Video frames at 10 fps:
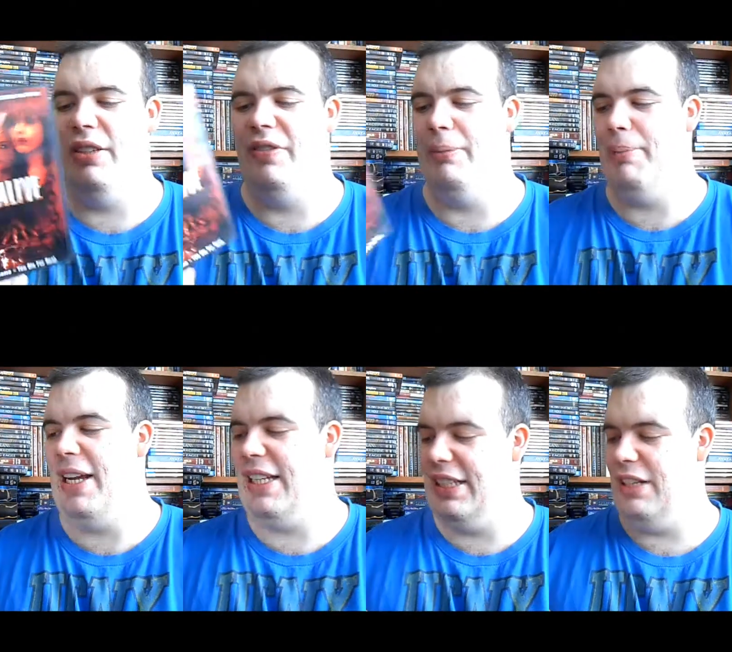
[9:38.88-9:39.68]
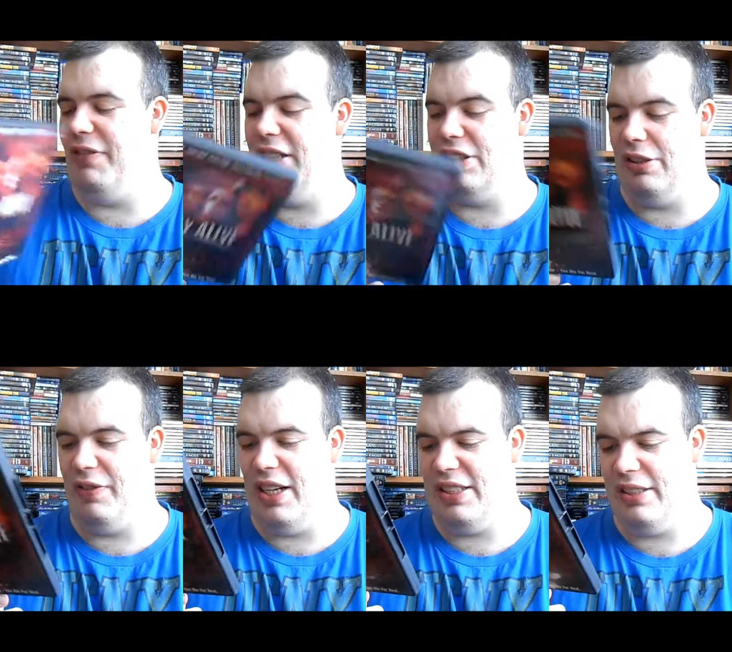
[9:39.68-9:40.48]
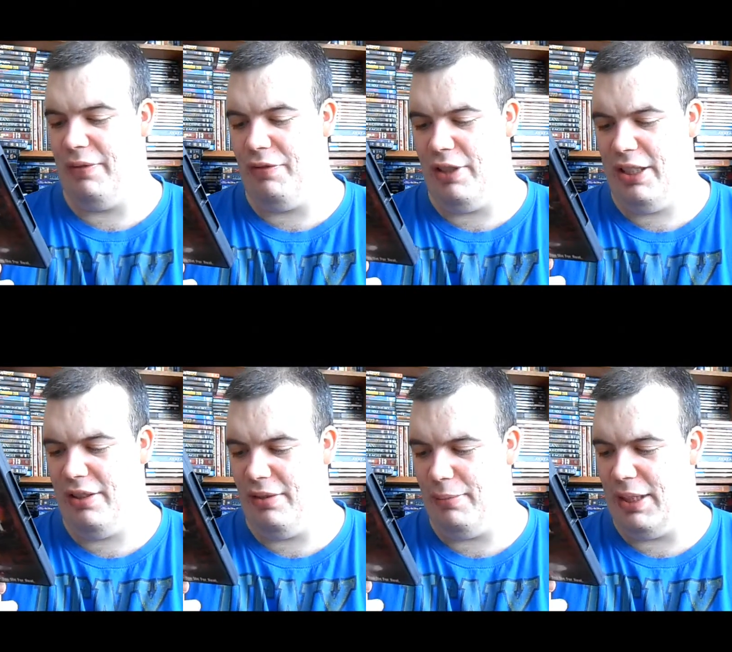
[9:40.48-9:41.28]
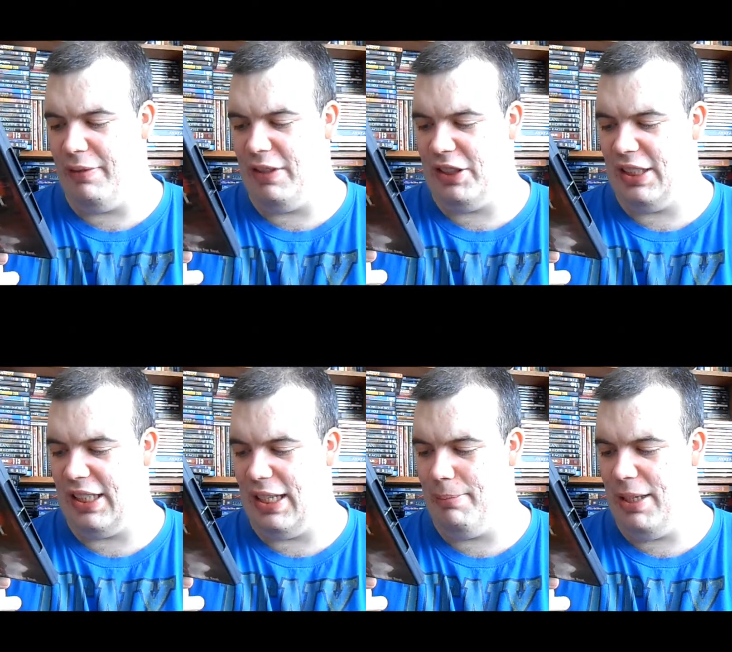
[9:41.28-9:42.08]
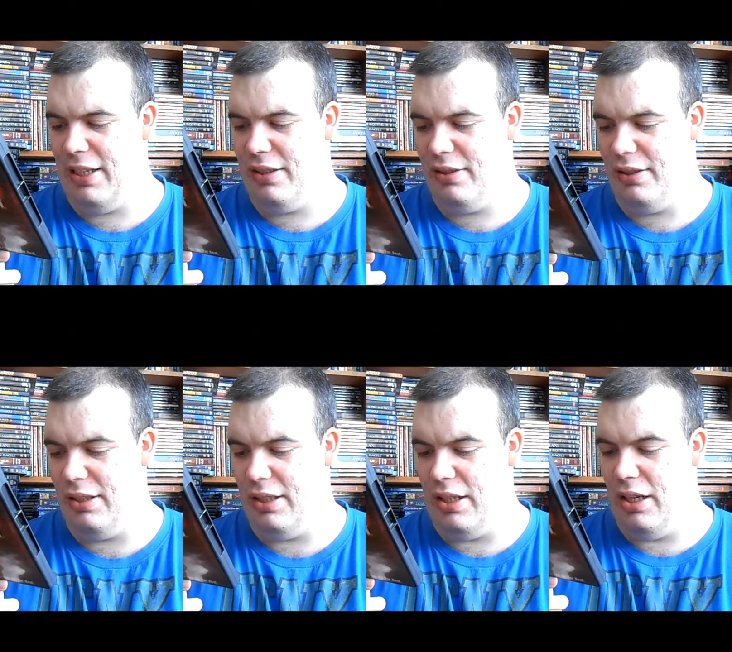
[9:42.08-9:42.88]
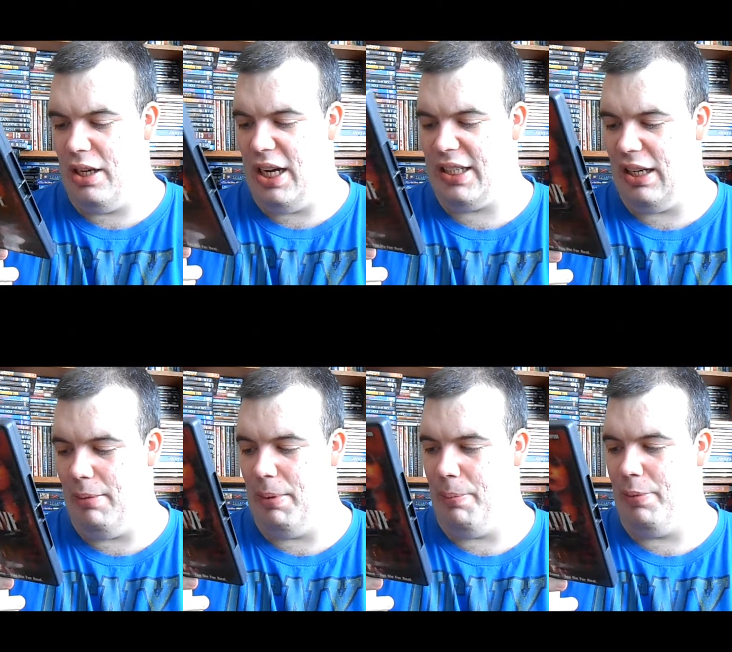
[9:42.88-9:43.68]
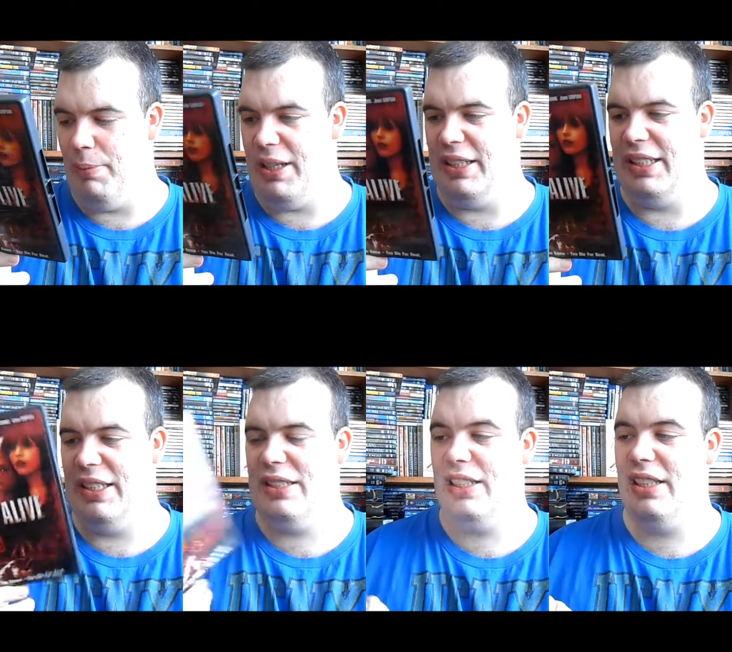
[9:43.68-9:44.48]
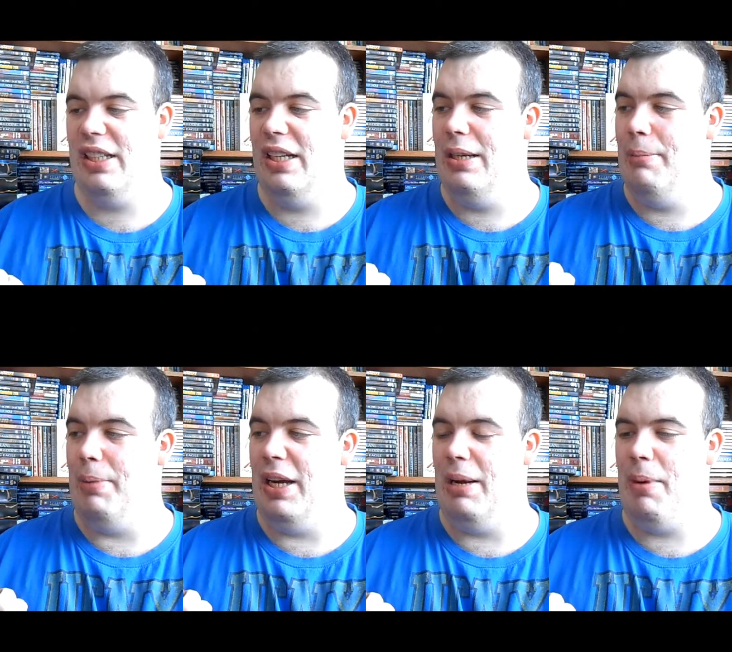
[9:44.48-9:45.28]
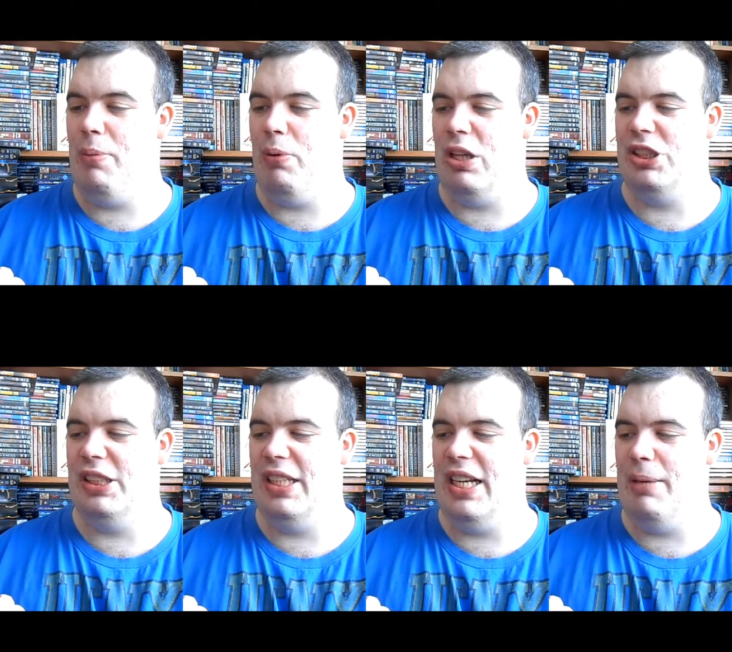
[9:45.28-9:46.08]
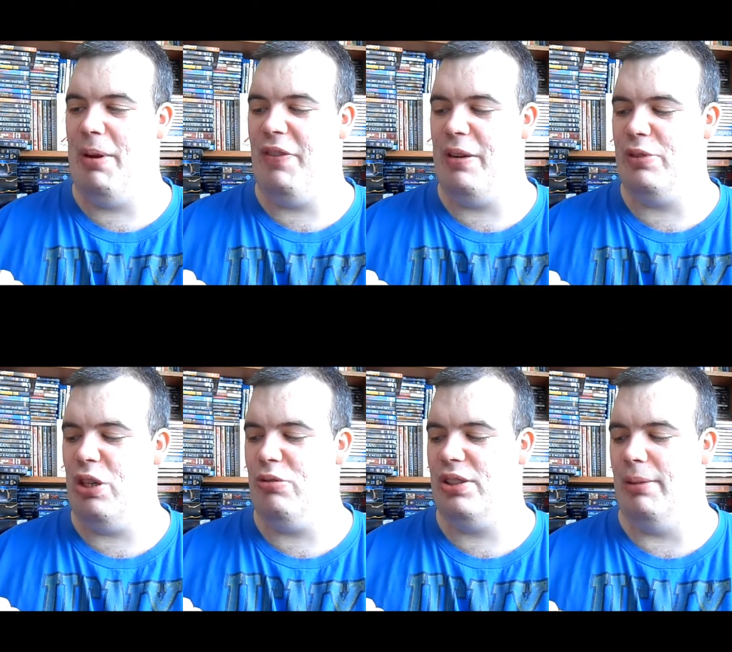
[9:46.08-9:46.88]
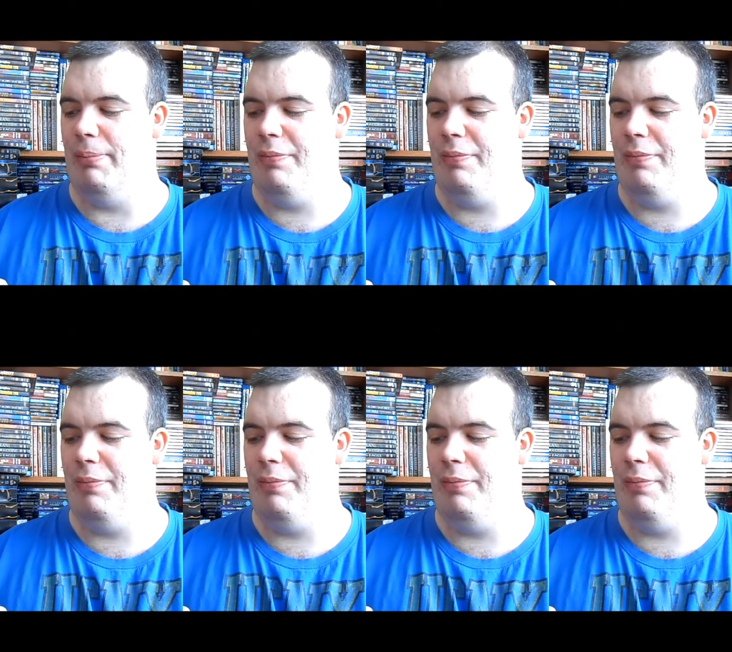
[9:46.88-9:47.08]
of it back in, I think, 2003 when it originally came out. I can't remember when it did, but I remember watching it and I remember thinking it was awesome.